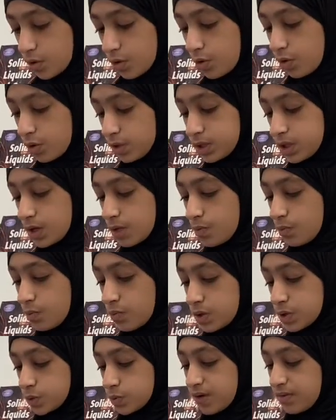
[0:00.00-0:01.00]
Horton
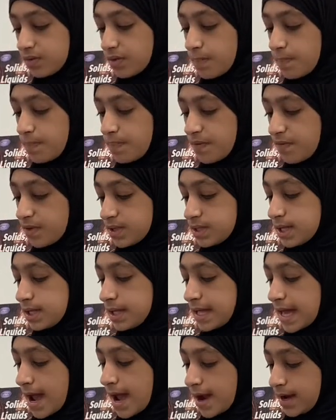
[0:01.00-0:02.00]
was one of the pivotal
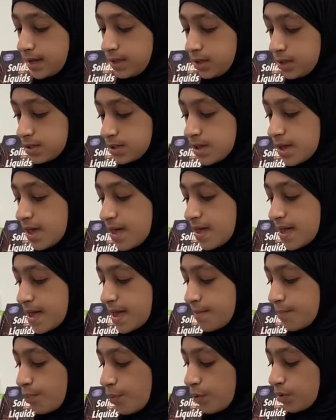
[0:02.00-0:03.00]
characters
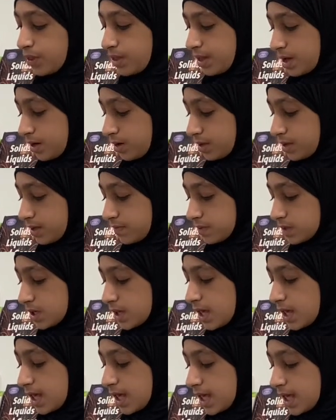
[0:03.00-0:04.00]
in both narratives.
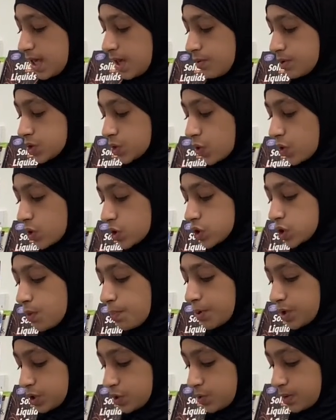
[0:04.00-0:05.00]
He was also
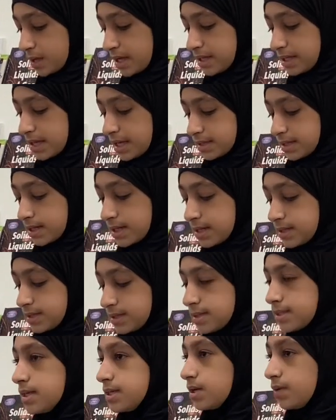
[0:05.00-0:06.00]
portrayed as a
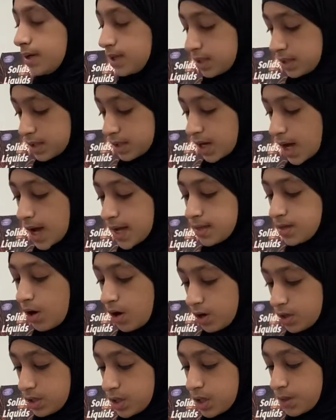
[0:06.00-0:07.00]
considerate,
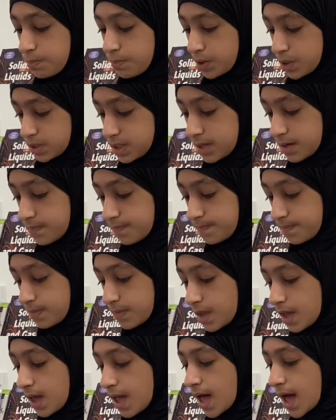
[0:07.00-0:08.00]
kind-hearted person.
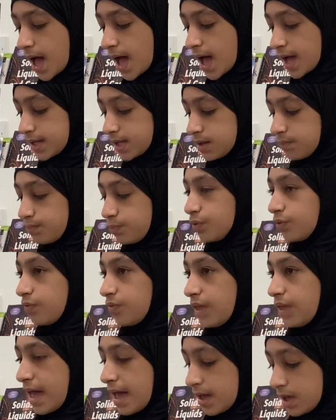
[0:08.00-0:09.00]
I can prove
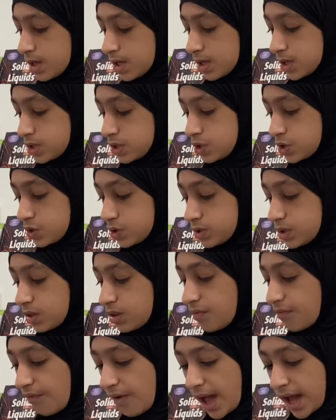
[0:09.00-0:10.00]
that due to
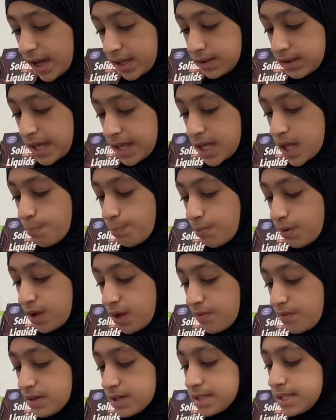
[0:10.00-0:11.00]
the fact that he
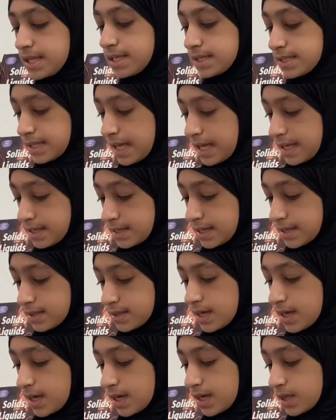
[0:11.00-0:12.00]
previously stated
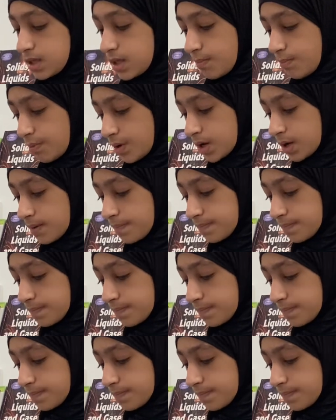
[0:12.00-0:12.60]
in the book,